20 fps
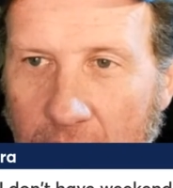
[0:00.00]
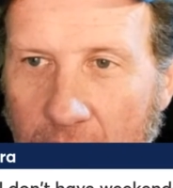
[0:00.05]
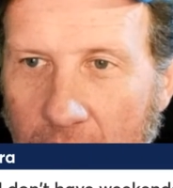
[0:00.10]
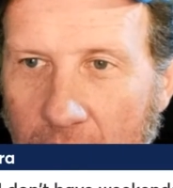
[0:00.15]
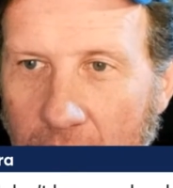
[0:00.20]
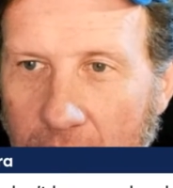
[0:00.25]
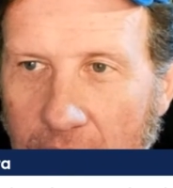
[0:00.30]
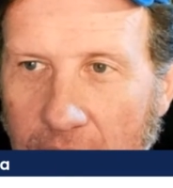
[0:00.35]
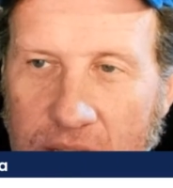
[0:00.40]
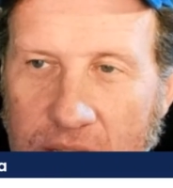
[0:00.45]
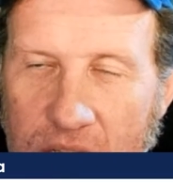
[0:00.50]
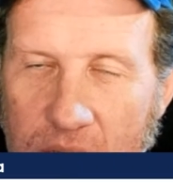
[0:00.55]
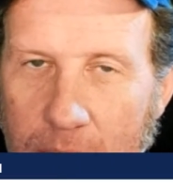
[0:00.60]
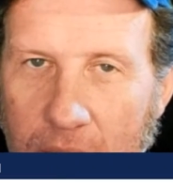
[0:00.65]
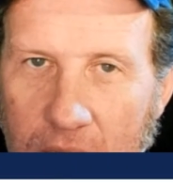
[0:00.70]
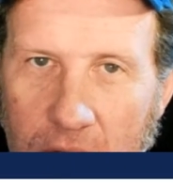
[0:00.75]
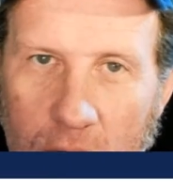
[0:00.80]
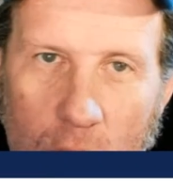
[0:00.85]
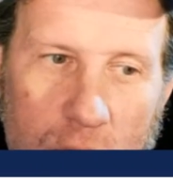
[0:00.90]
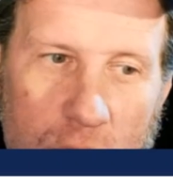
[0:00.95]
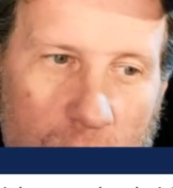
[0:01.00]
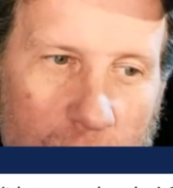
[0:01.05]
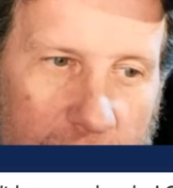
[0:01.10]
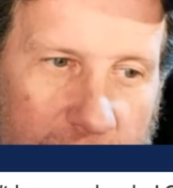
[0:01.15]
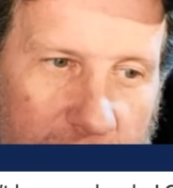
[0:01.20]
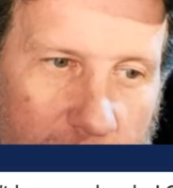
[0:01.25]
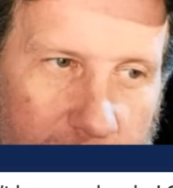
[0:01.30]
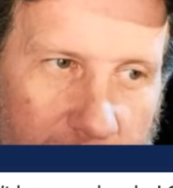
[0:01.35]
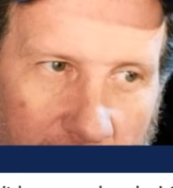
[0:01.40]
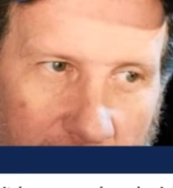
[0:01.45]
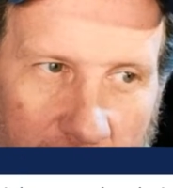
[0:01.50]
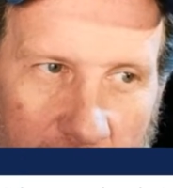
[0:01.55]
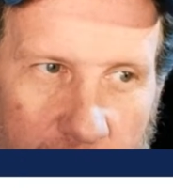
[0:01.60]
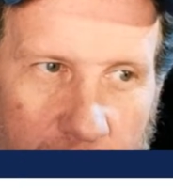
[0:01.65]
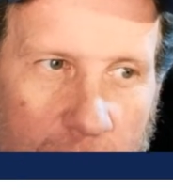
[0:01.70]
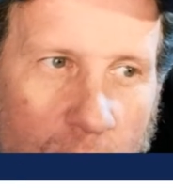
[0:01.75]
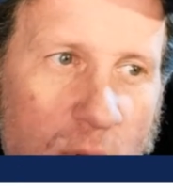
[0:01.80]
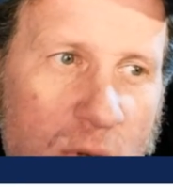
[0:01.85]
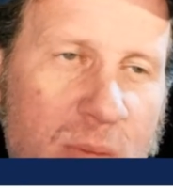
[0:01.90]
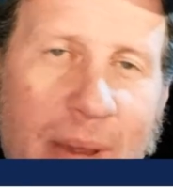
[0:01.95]
unless I'm on the road doing something else. But
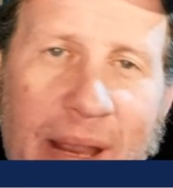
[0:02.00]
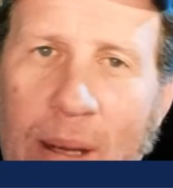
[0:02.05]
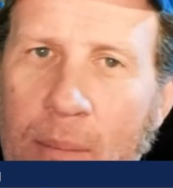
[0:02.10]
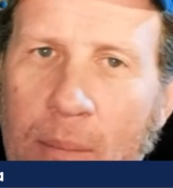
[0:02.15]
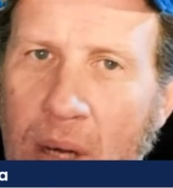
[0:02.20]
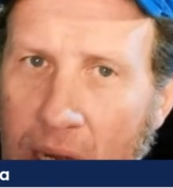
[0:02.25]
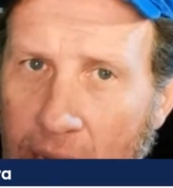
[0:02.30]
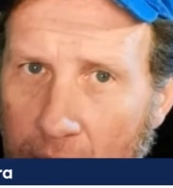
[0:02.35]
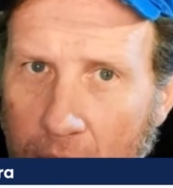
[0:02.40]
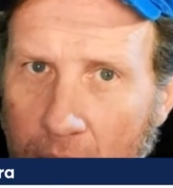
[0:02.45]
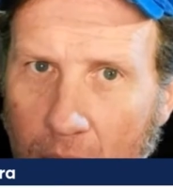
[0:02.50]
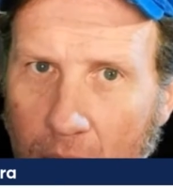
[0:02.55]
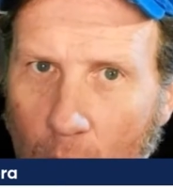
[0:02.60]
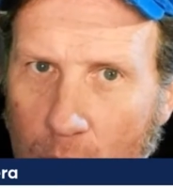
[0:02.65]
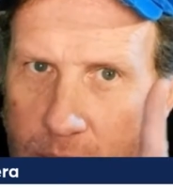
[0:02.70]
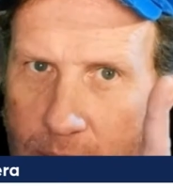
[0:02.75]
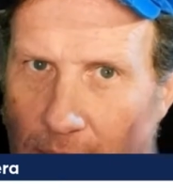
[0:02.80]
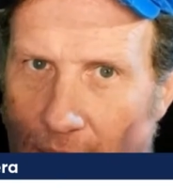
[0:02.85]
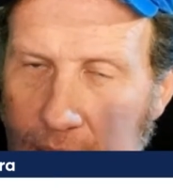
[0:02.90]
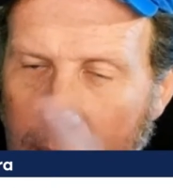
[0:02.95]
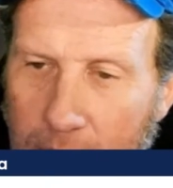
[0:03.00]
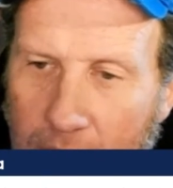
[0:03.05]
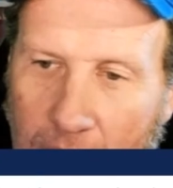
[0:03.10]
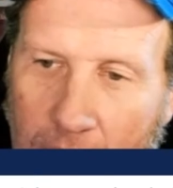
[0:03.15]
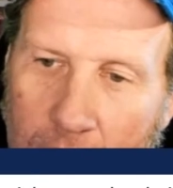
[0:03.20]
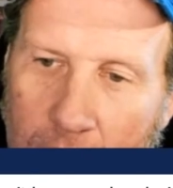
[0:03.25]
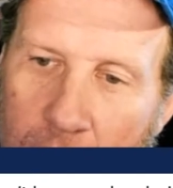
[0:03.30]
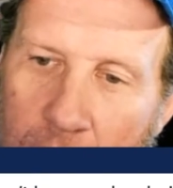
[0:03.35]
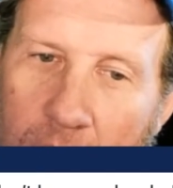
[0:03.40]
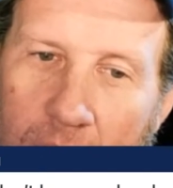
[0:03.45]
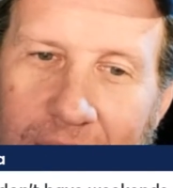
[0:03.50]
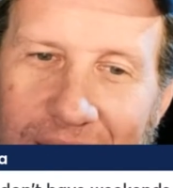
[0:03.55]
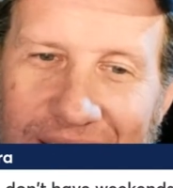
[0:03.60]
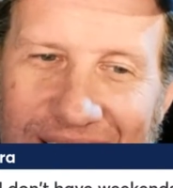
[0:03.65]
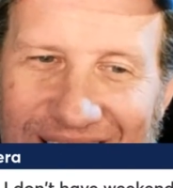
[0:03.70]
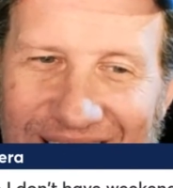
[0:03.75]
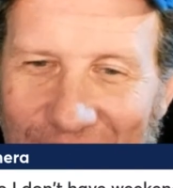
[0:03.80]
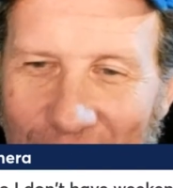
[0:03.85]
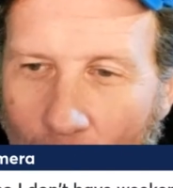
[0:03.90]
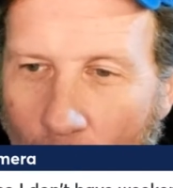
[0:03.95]
I'm always making money. Always making money.
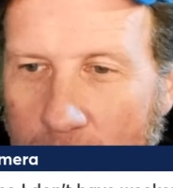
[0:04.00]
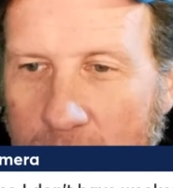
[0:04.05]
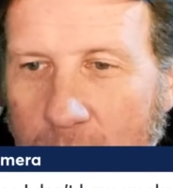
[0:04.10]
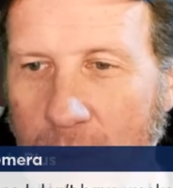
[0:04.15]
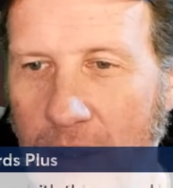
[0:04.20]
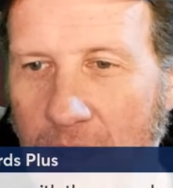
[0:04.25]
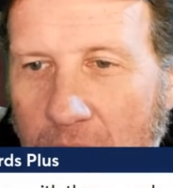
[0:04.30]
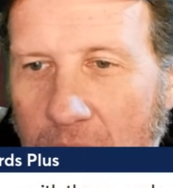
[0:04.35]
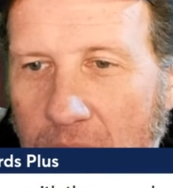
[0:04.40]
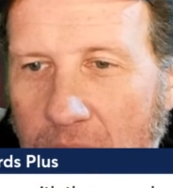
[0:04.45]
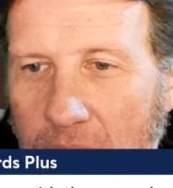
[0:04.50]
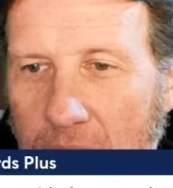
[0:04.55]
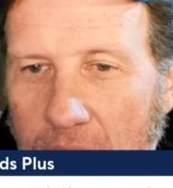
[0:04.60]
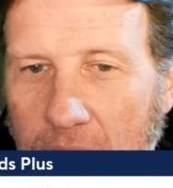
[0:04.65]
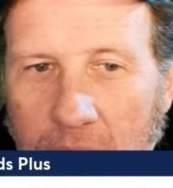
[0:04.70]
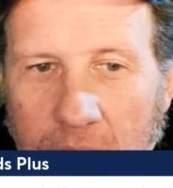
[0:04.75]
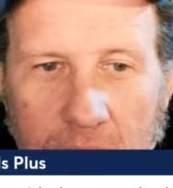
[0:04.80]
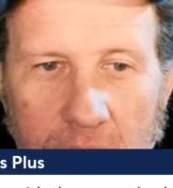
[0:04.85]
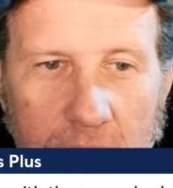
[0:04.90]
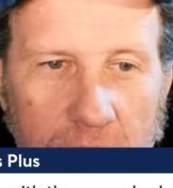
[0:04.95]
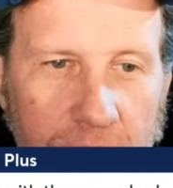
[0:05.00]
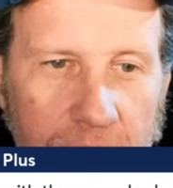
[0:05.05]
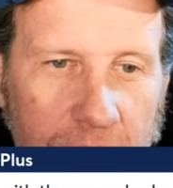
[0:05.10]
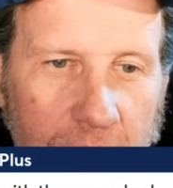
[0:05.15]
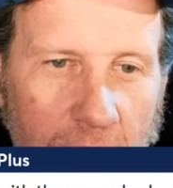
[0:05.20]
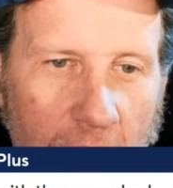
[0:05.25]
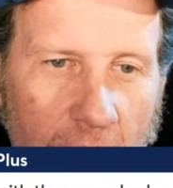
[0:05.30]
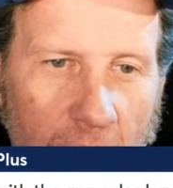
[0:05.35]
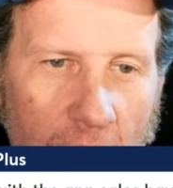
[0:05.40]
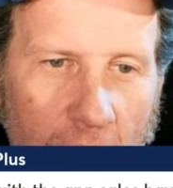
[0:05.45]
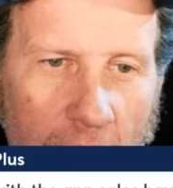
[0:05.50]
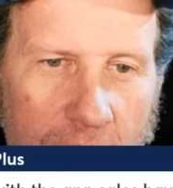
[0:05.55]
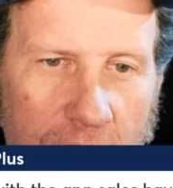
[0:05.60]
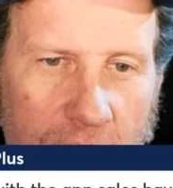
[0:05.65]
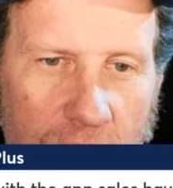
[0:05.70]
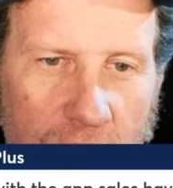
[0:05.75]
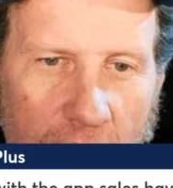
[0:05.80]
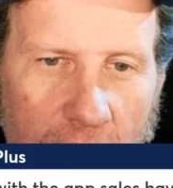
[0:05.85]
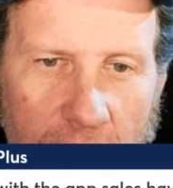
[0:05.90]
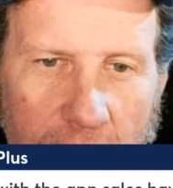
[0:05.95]
Always wheeling and dealing.
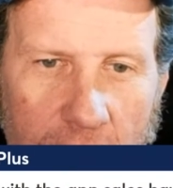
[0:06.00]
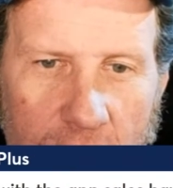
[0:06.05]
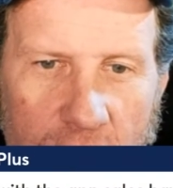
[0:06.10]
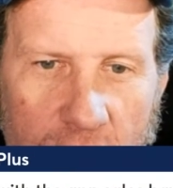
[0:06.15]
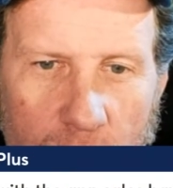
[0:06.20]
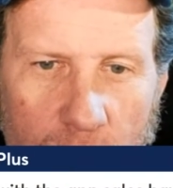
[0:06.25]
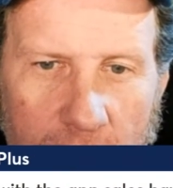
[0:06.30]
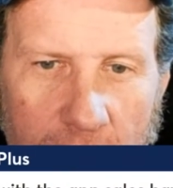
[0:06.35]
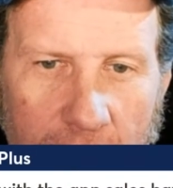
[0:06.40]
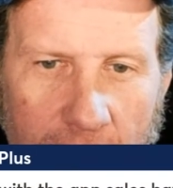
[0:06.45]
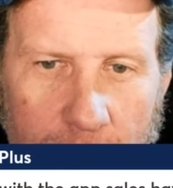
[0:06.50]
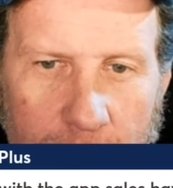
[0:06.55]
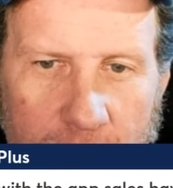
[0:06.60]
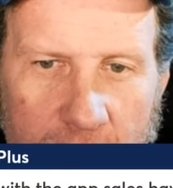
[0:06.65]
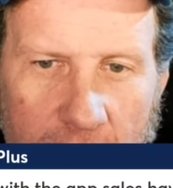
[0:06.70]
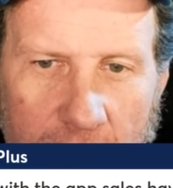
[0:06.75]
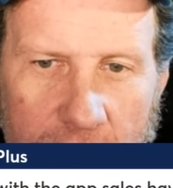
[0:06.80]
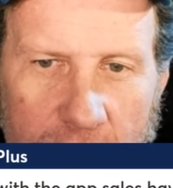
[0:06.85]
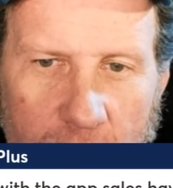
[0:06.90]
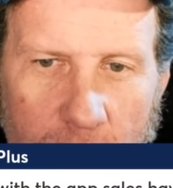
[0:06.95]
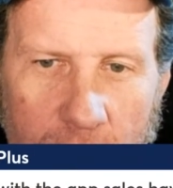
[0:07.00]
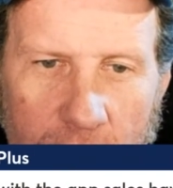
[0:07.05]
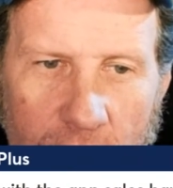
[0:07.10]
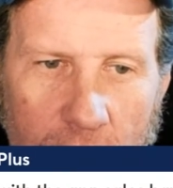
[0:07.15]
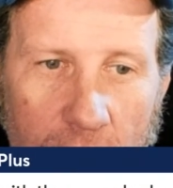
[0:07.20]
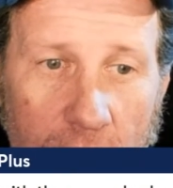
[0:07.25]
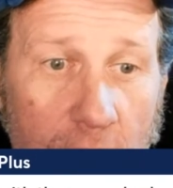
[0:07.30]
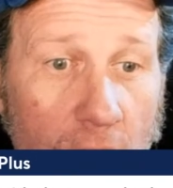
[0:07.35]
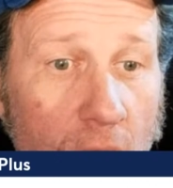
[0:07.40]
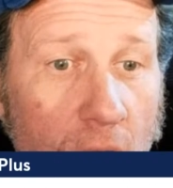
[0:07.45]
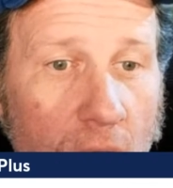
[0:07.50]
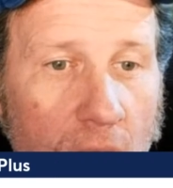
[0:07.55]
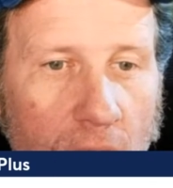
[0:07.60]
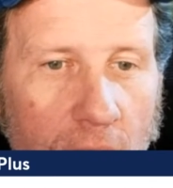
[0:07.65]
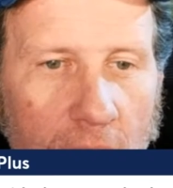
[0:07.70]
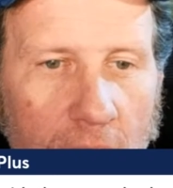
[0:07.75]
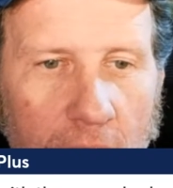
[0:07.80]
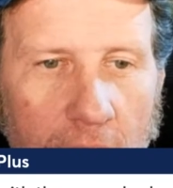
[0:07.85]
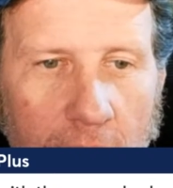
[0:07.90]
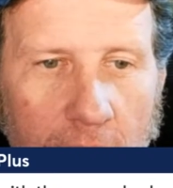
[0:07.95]
Since you had the issue with the app, sales have been really good.
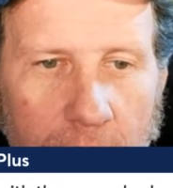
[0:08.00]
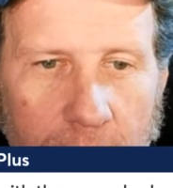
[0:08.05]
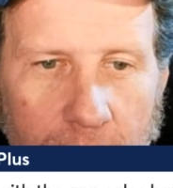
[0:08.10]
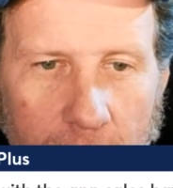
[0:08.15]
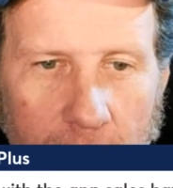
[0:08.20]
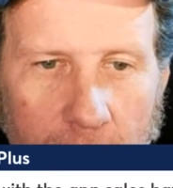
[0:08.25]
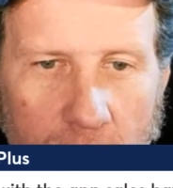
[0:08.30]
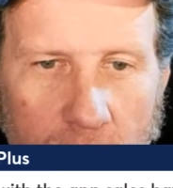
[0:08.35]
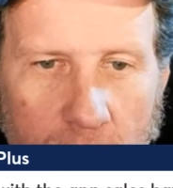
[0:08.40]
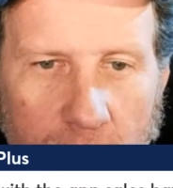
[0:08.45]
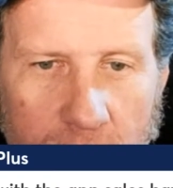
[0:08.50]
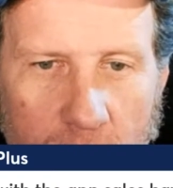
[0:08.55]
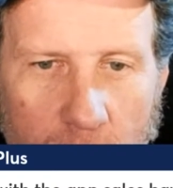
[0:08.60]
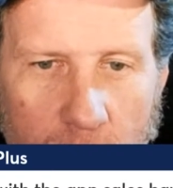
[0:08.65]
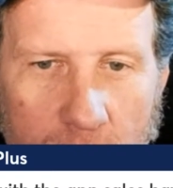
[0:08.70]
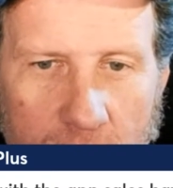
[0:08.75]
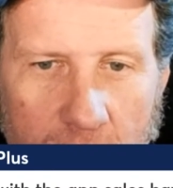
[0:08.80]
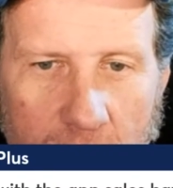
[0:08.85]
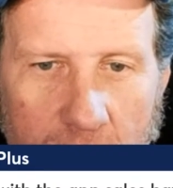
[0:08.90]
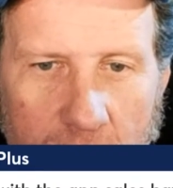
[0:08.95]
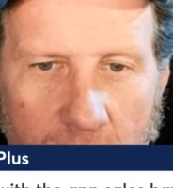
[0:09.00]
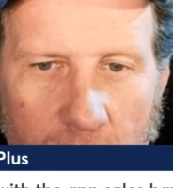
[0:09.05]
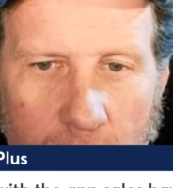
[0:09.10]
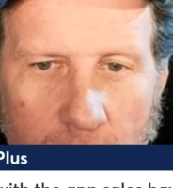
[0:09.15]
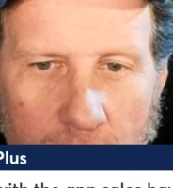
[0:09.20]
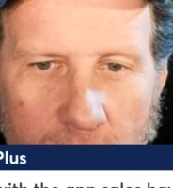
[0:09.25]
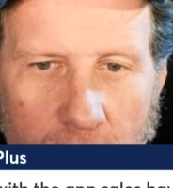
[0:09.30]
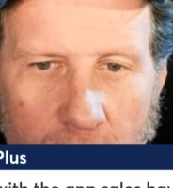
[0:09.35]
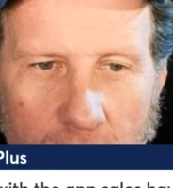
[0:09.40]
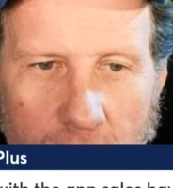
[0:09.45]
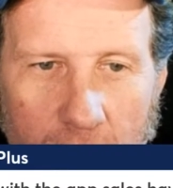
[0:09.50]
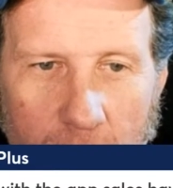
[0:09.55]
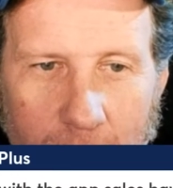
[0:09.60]
Really, not sure if it's coincidence if eBay turned on my